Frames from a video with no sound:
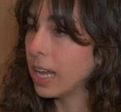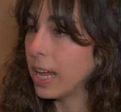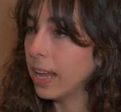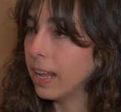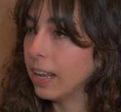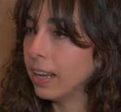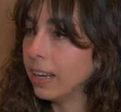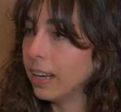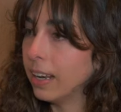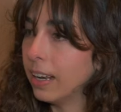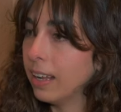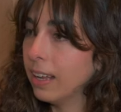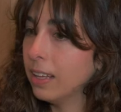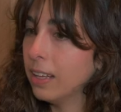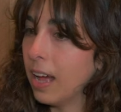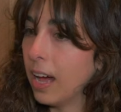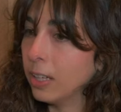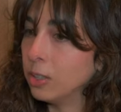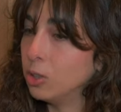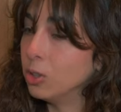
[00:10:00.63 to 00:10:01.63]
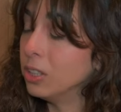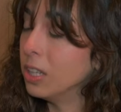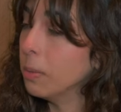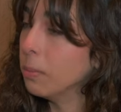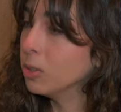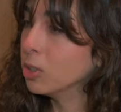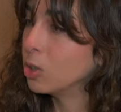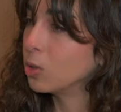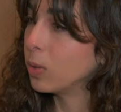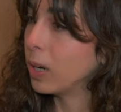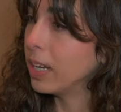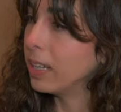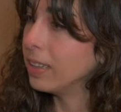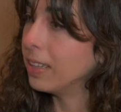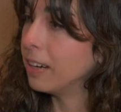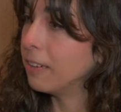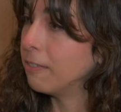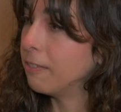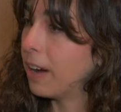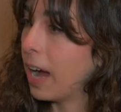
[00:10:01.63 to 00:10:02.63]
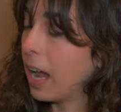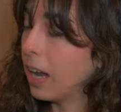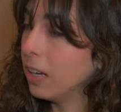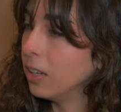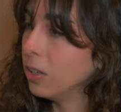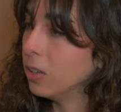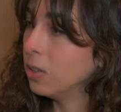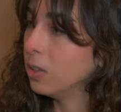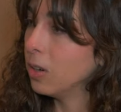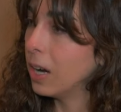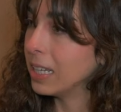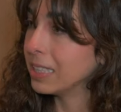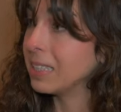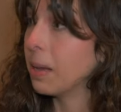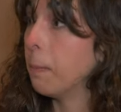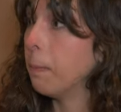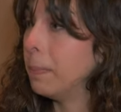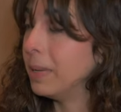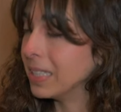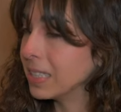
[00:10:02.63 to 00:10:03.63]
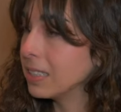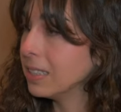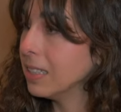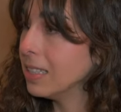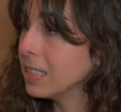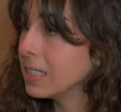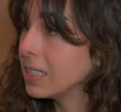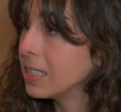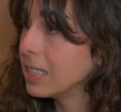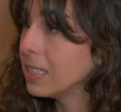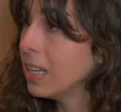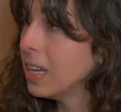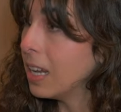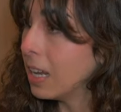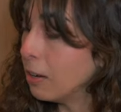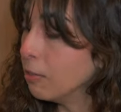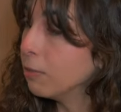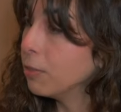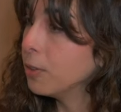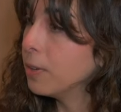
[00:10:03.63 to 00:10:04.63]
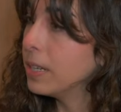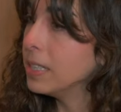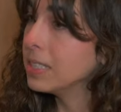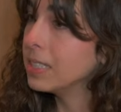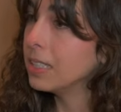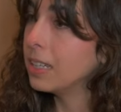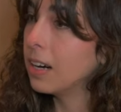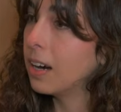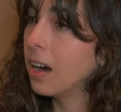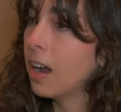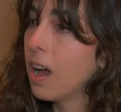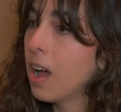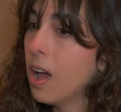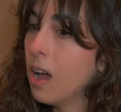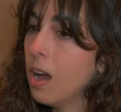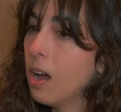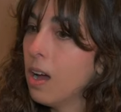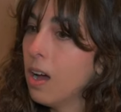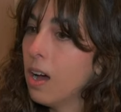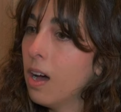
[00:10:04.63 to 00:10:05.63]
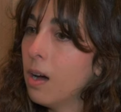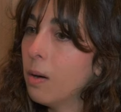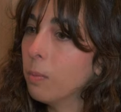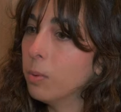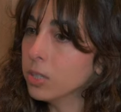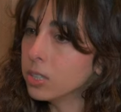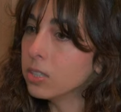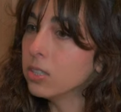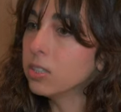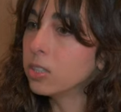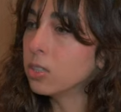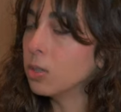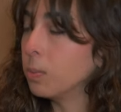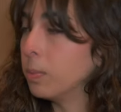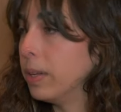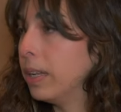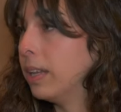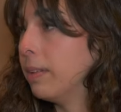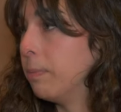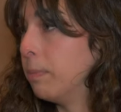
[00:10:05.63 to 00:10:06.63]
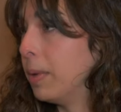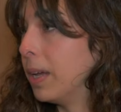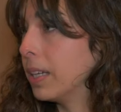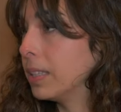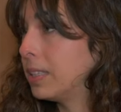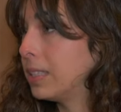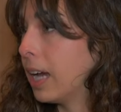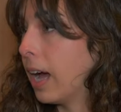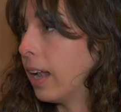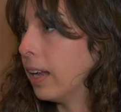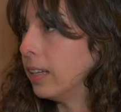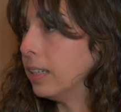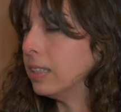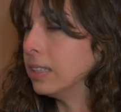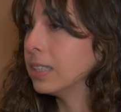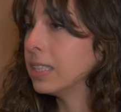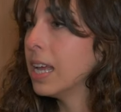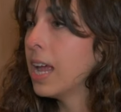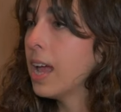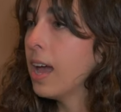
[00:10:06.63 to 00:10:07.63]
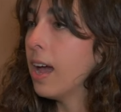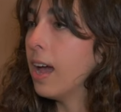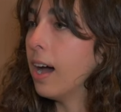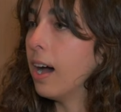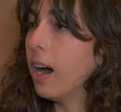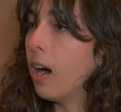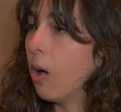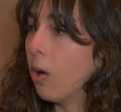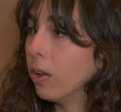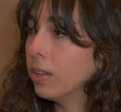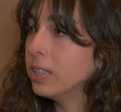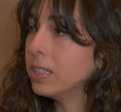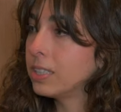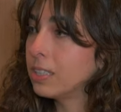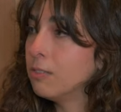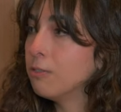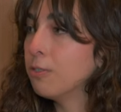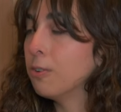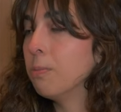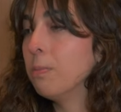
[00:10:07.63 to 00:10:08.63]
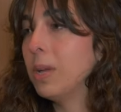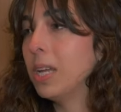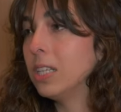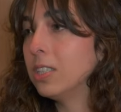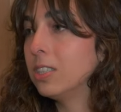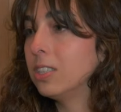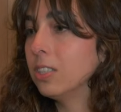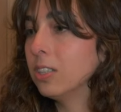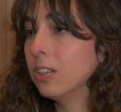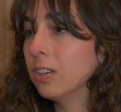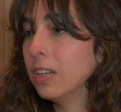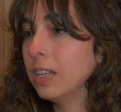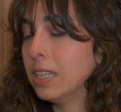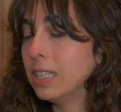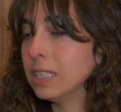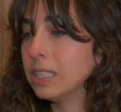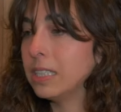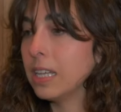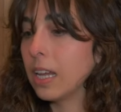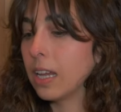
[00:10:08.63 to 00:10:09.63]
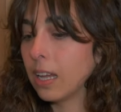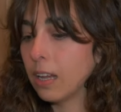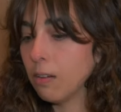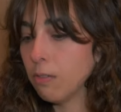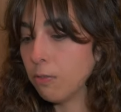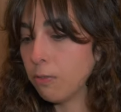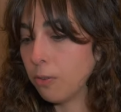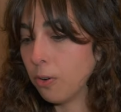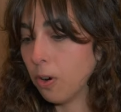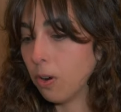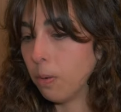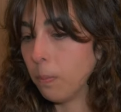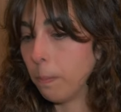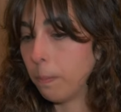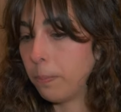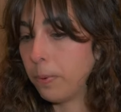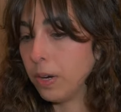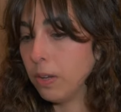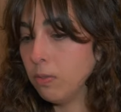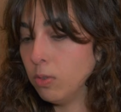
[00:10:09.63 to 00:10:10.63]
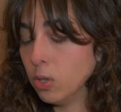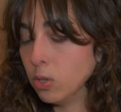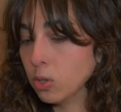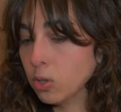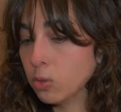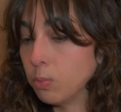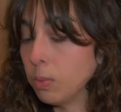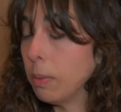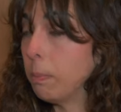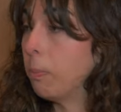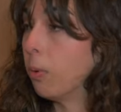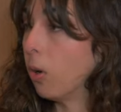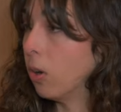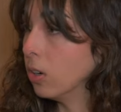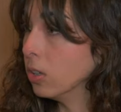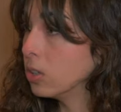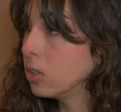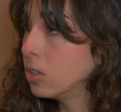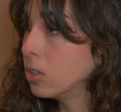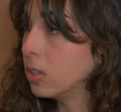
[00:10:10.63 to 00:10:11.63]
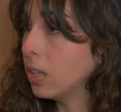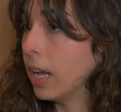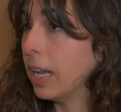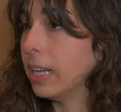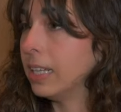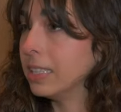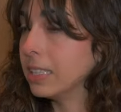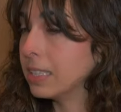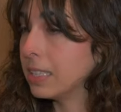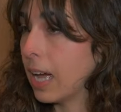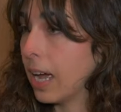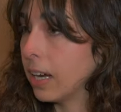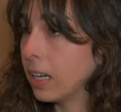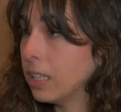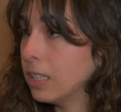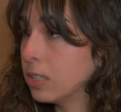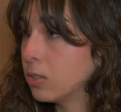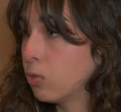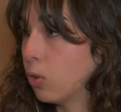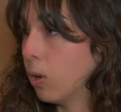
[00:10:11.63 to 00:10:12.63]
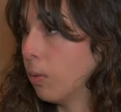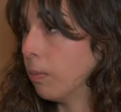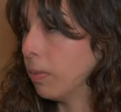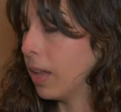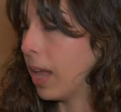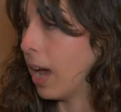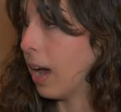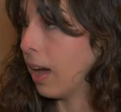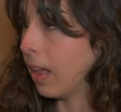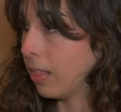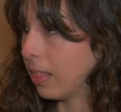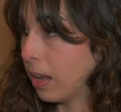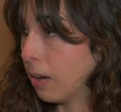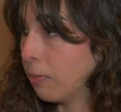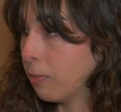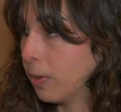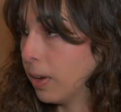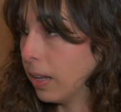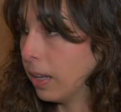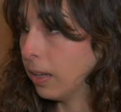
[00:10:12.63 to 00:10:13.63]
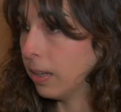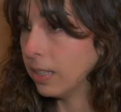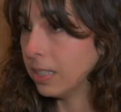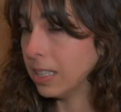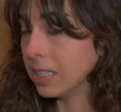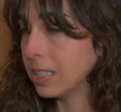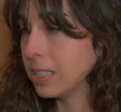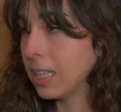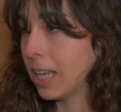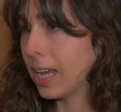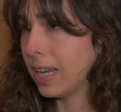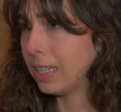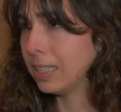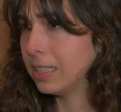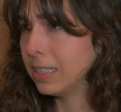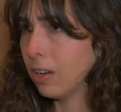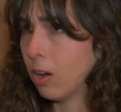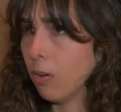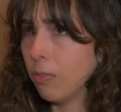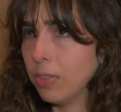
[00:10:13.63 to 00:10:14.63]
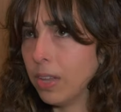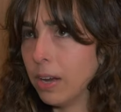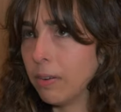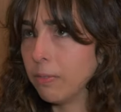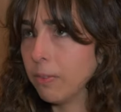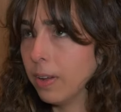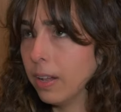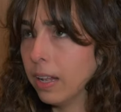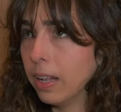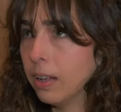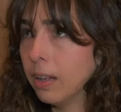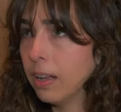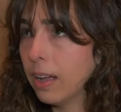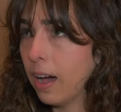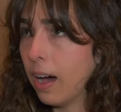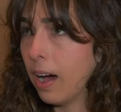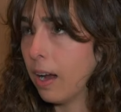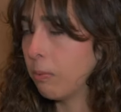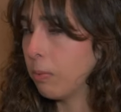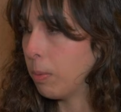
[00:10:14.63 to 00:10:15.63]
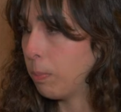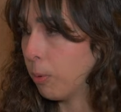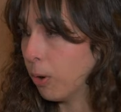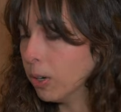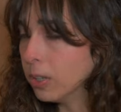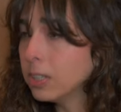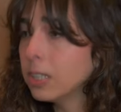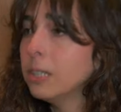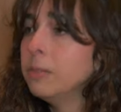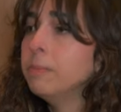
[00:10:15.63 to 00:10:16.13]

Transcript: and uh, to demonstrate their value as a business influencer was also a really big challenge. Uh, all this information is taken from previous reports and studies from uh, the state of the uh, report,